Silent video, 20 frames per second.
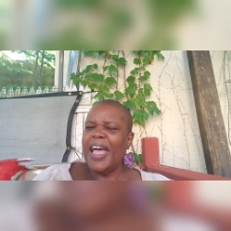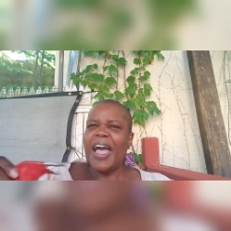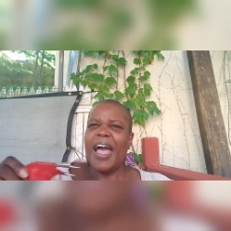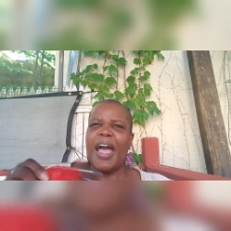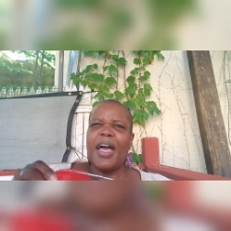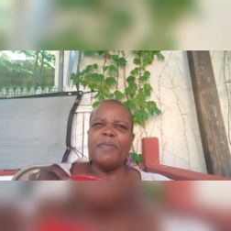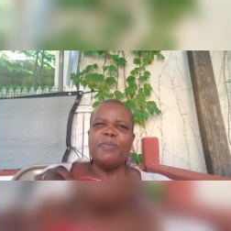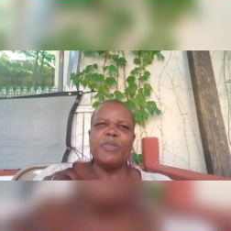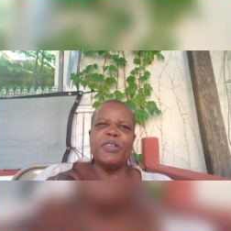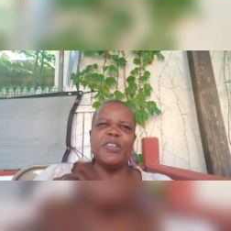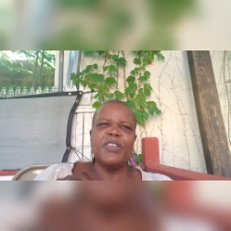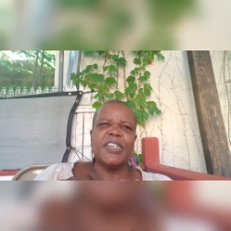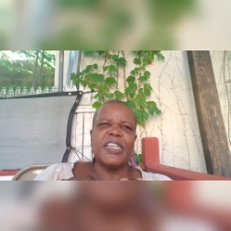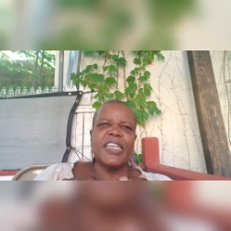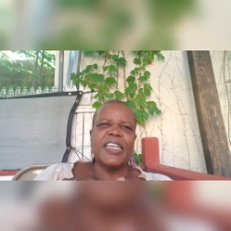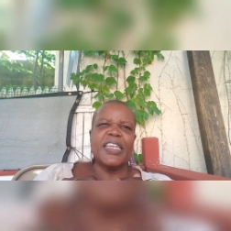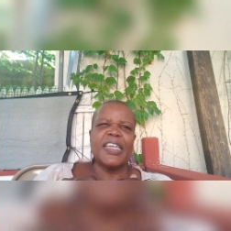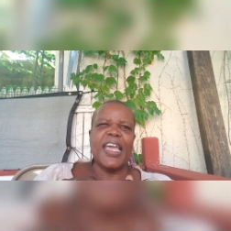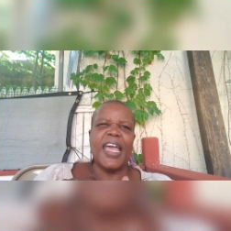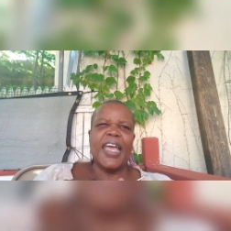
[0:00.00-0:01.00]
I'm
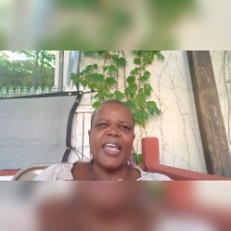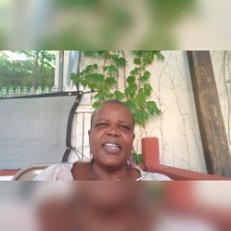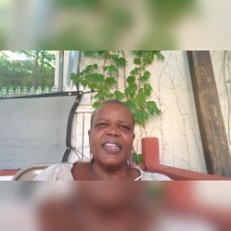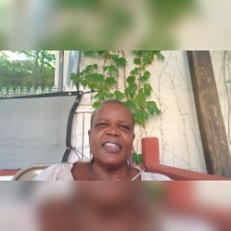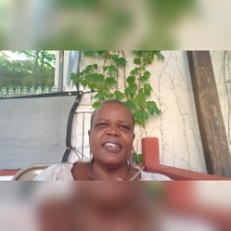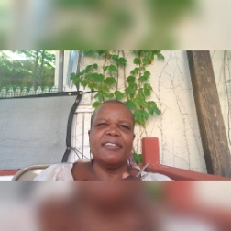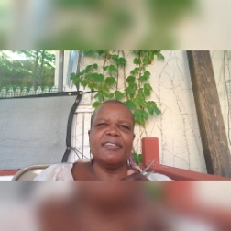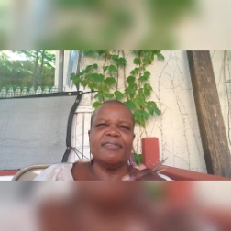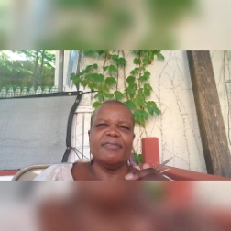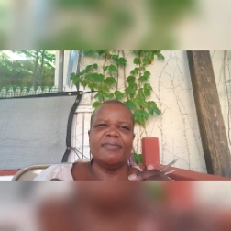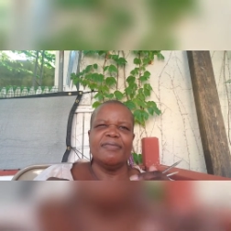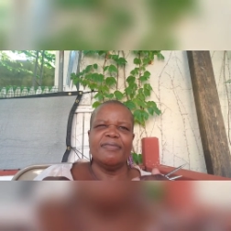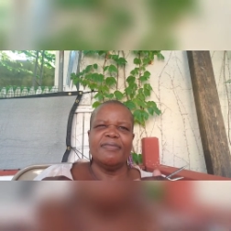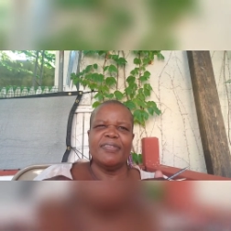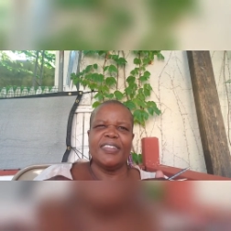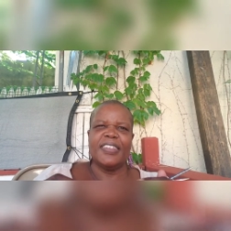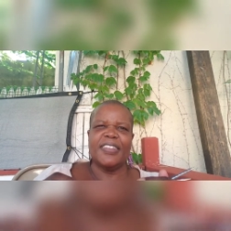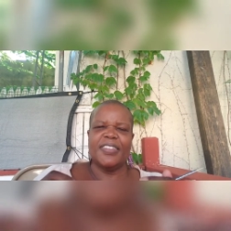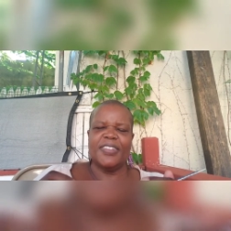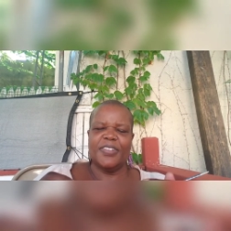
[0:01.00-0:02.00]
looking at
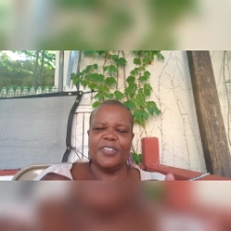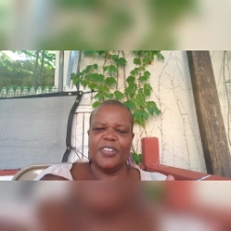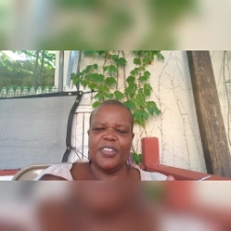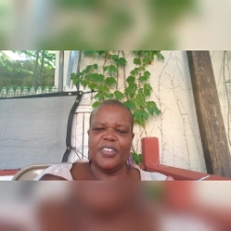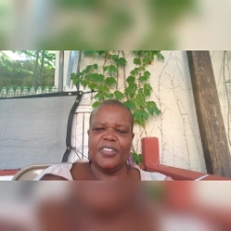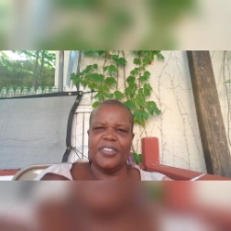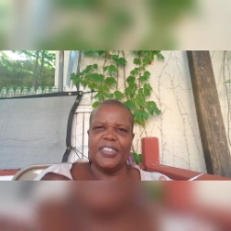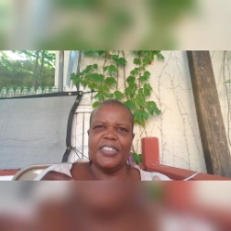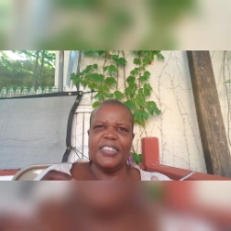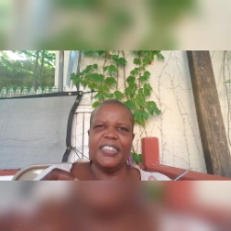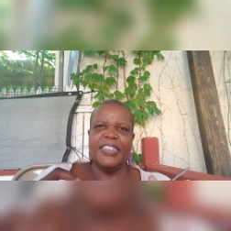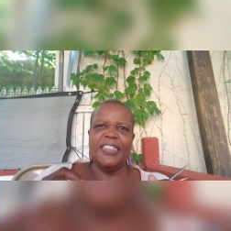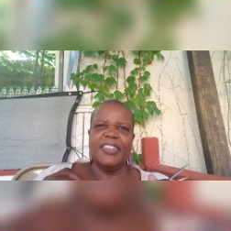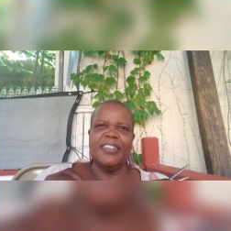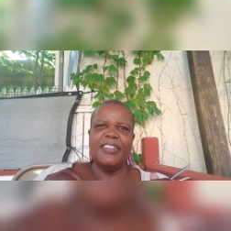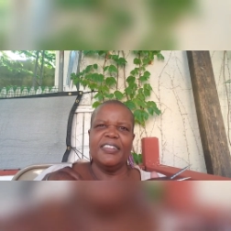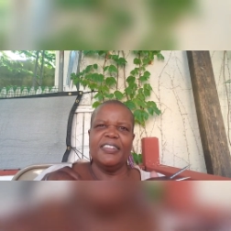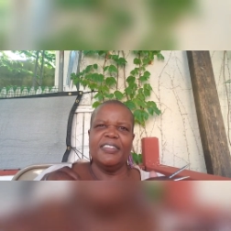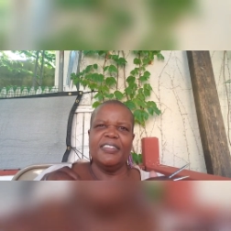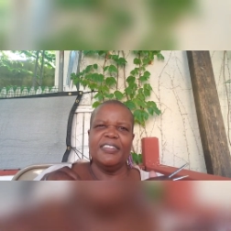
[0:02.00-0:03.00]
the circular
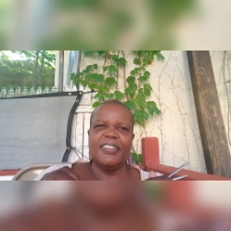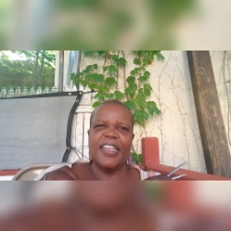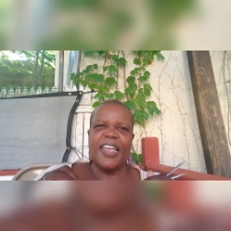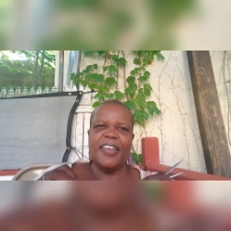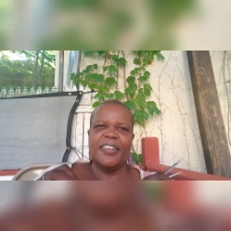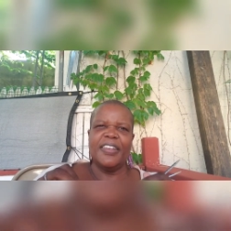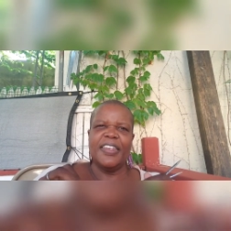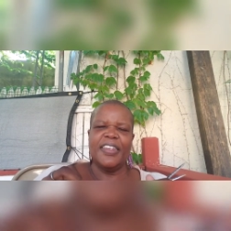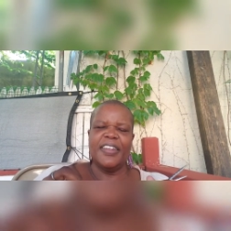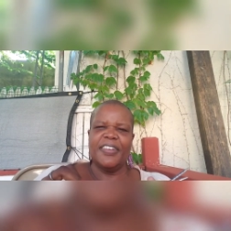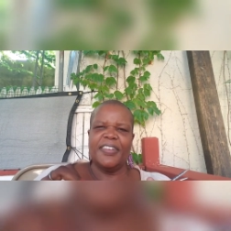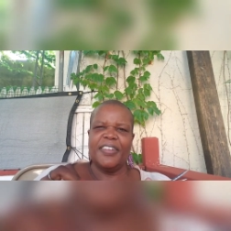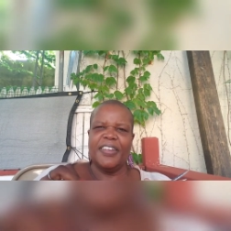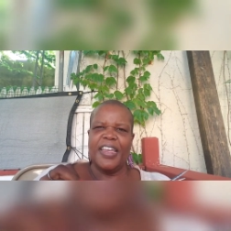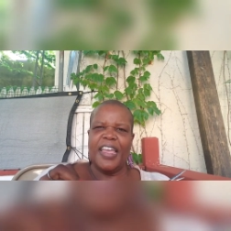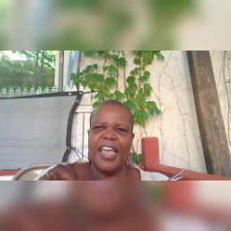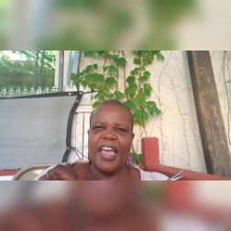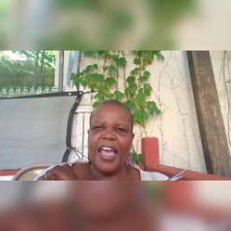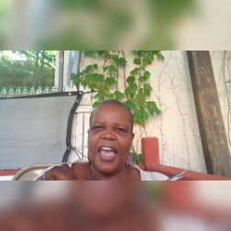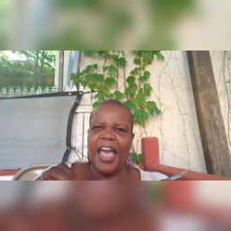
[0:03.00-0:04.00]
needle down here,
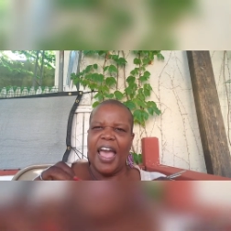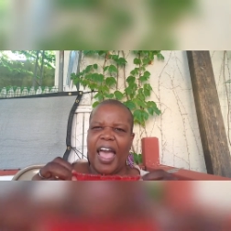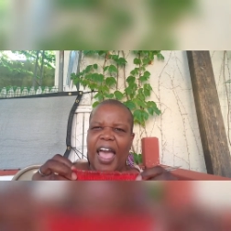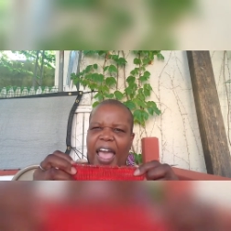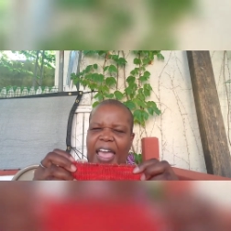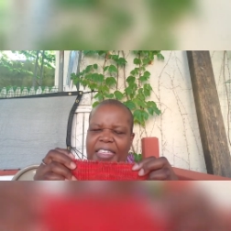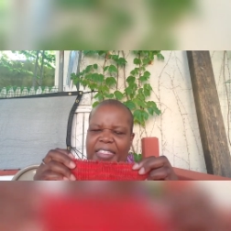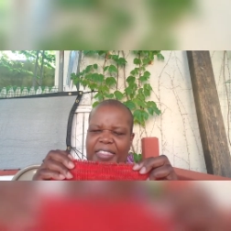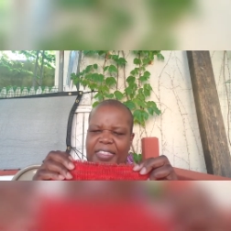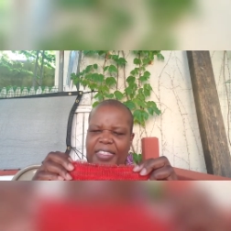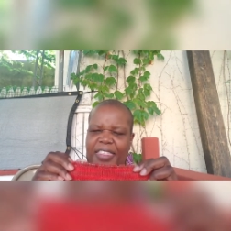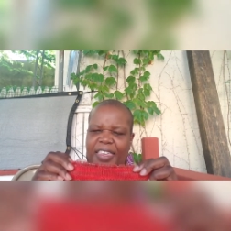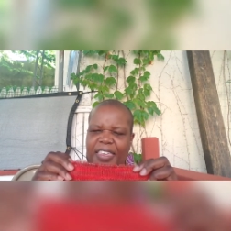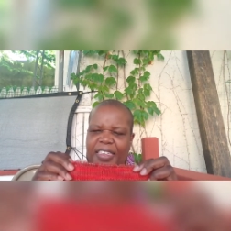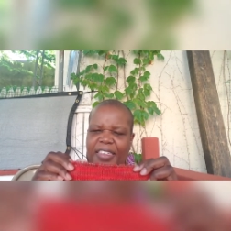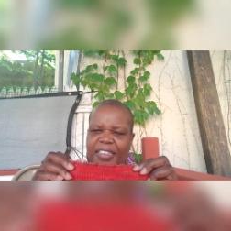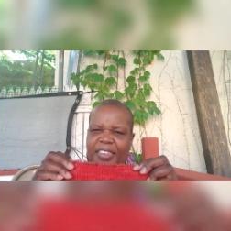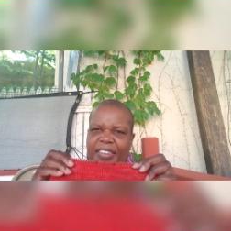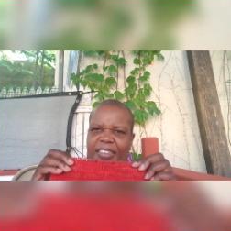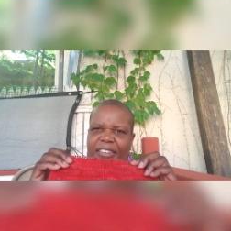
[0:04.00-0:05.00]
I think